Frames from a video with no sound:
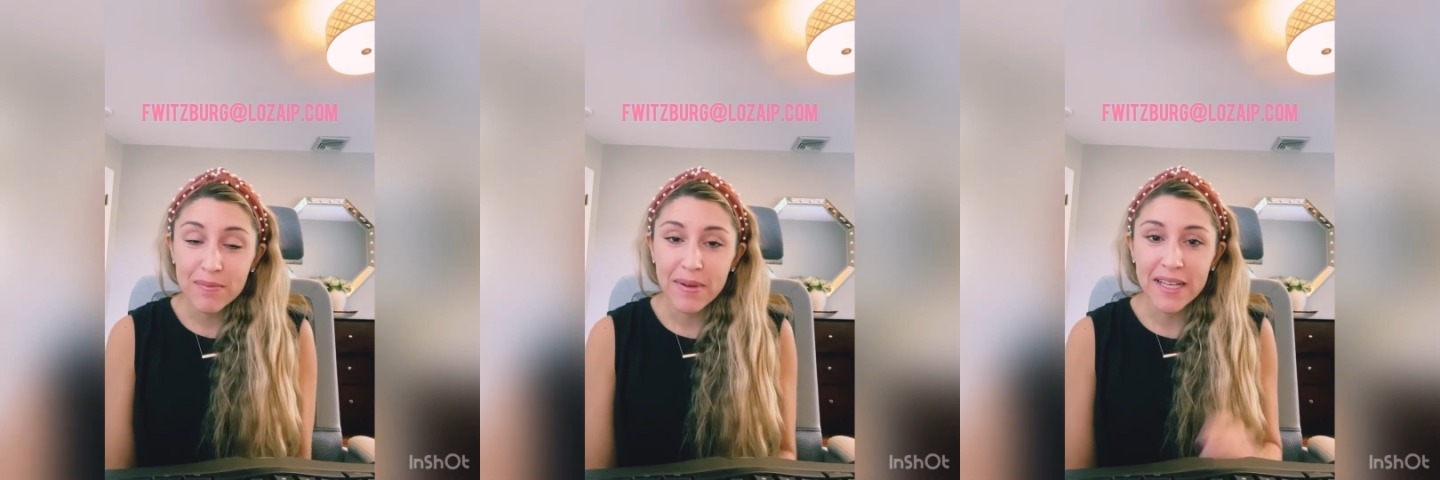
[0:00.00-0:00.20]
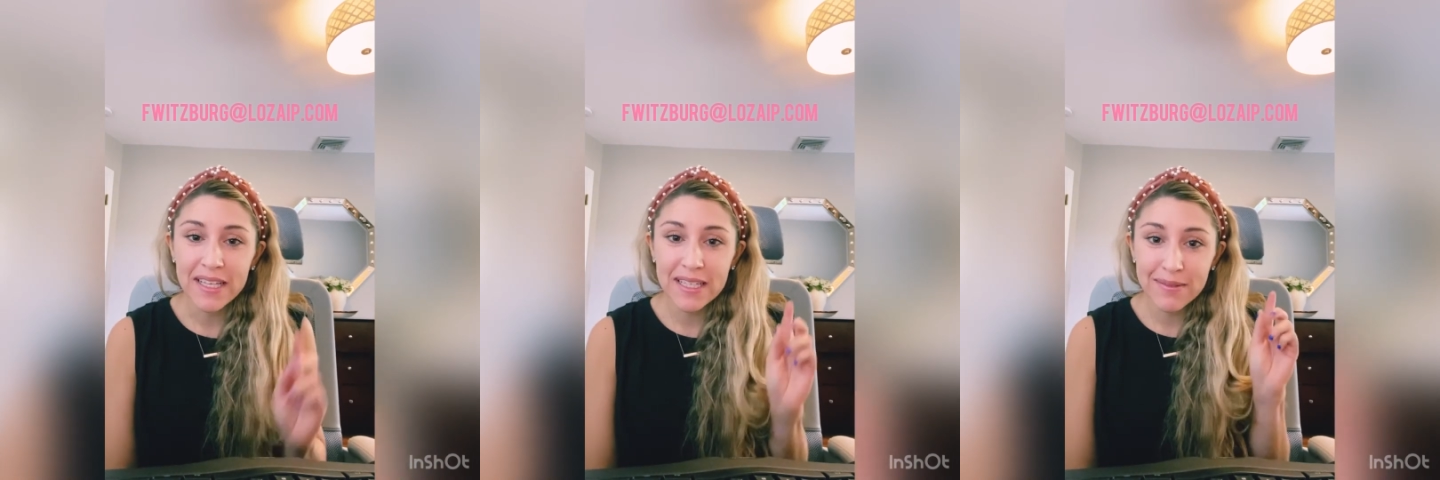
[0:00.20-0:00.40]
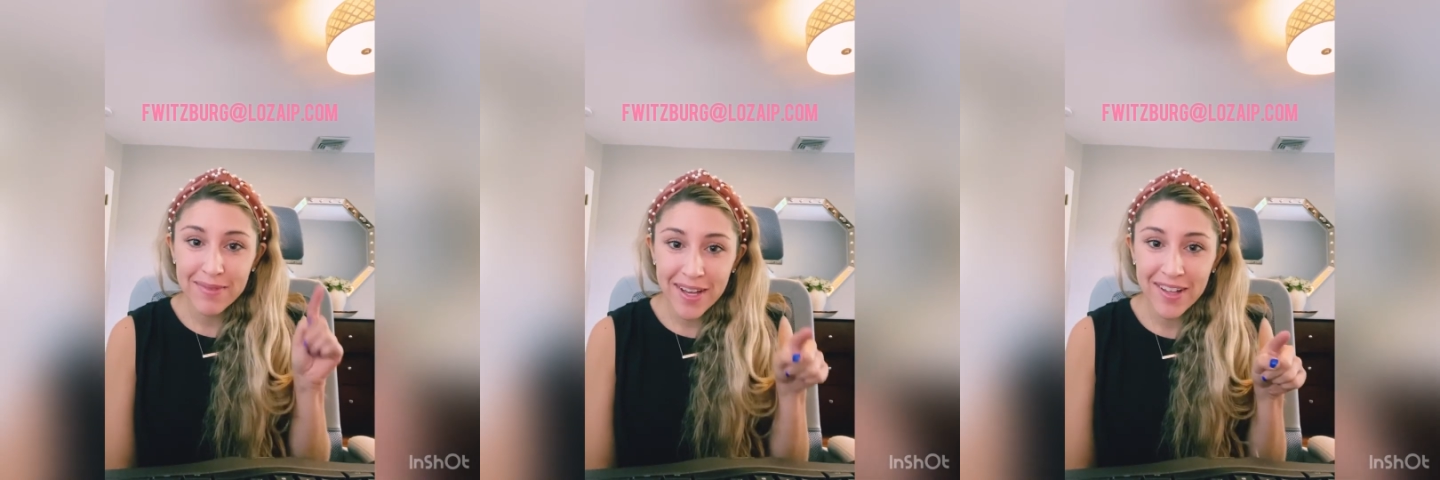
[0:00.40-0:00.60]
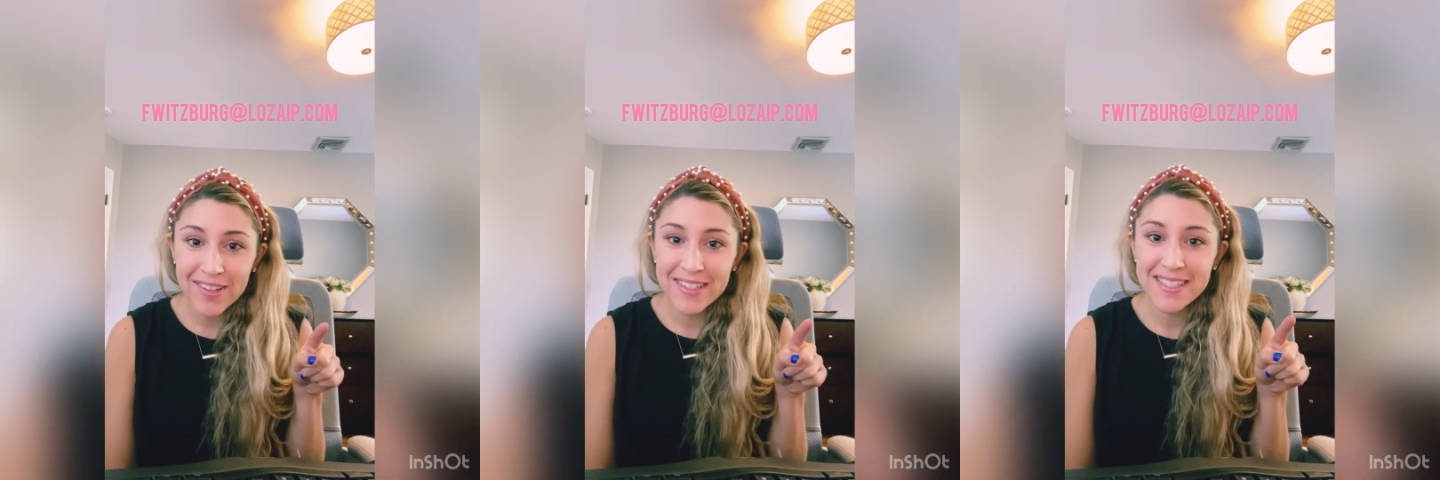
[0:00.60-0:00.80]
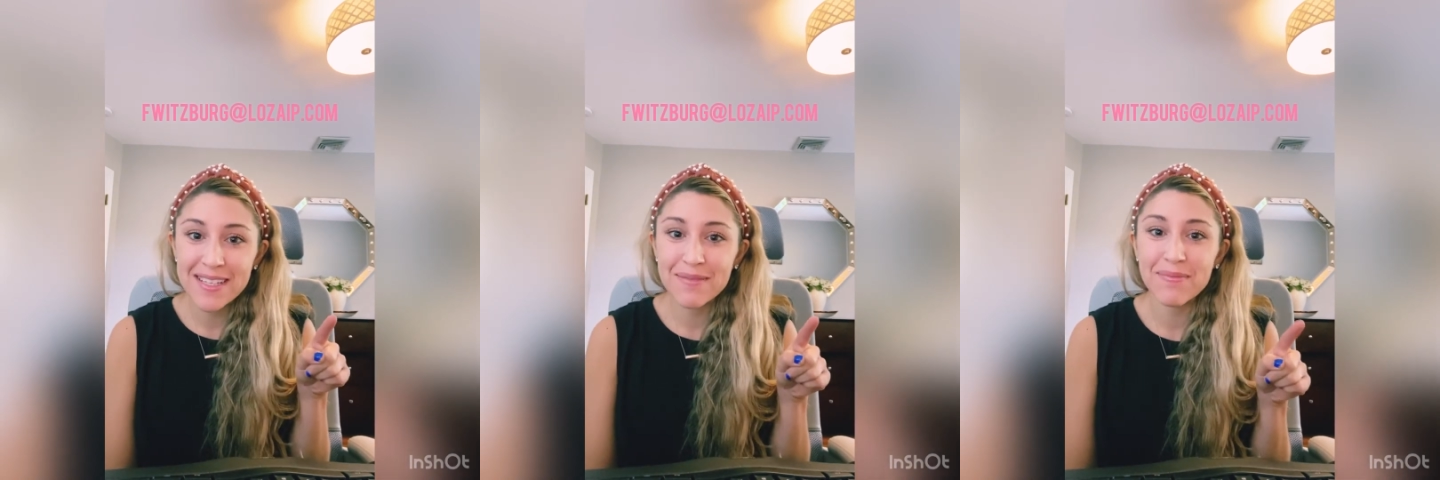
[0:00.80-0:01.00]
My email
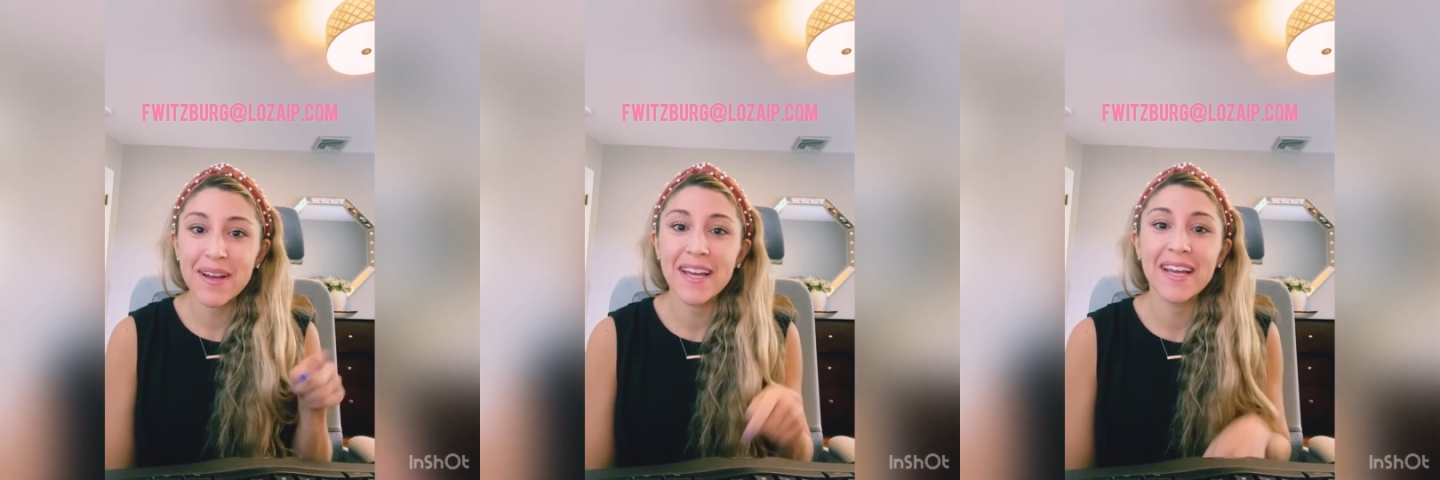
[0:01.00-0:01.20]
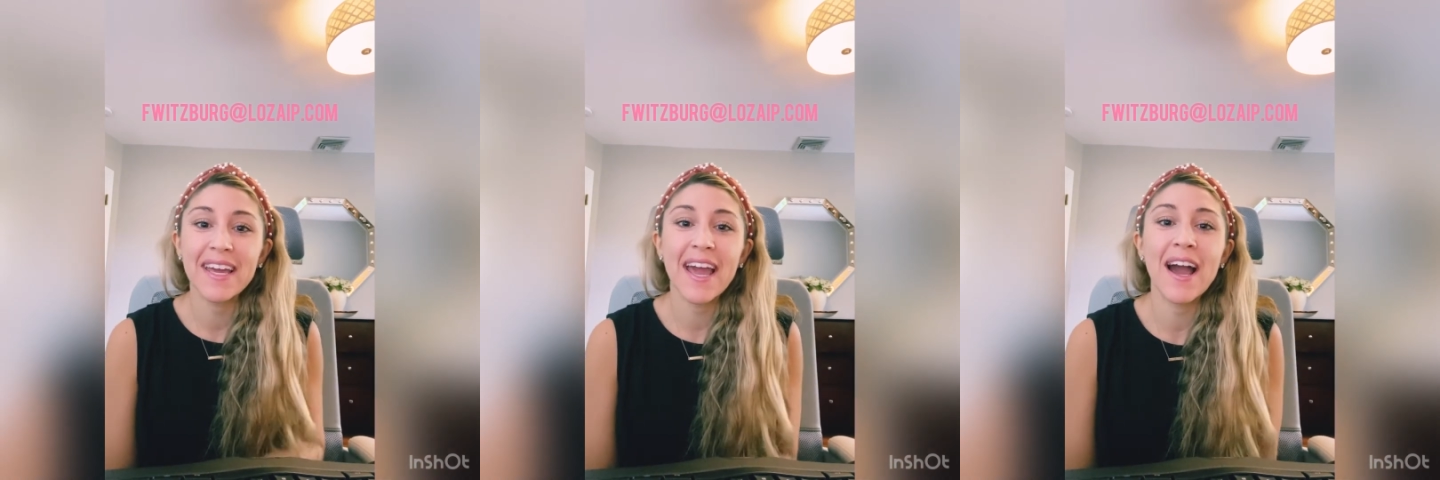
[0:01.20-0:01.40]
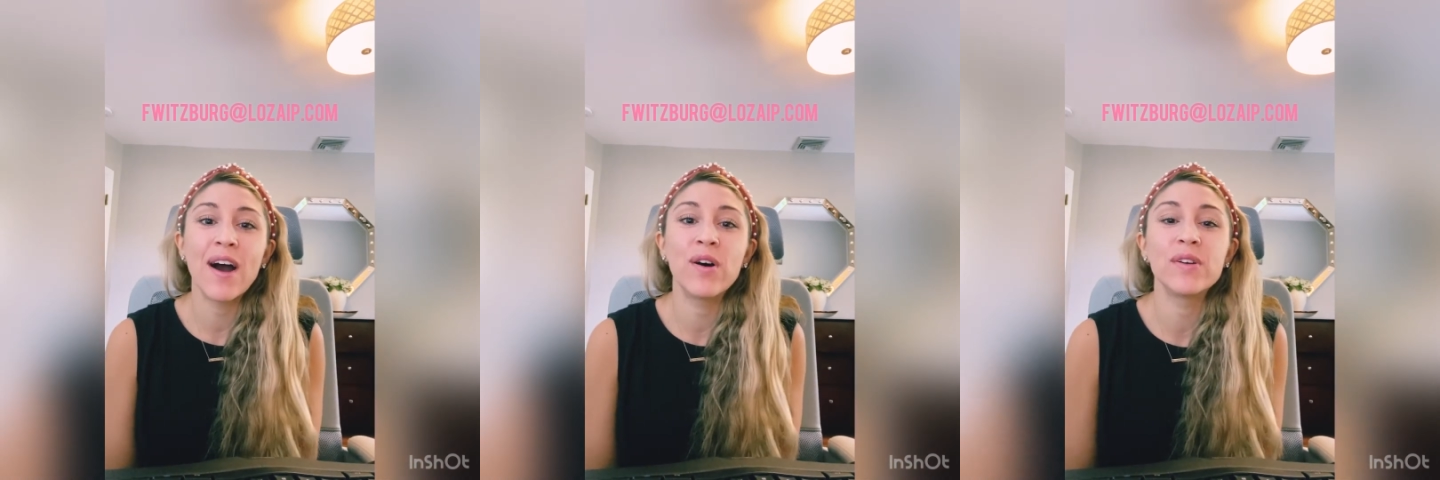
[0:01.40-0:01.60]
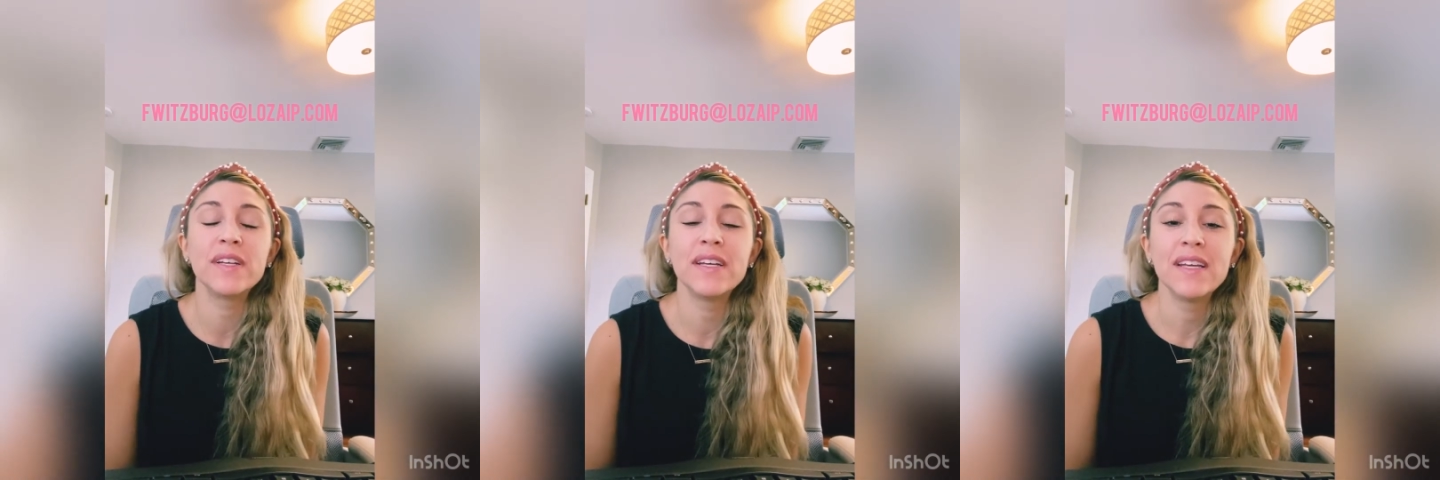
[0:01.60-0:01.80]
is in my account,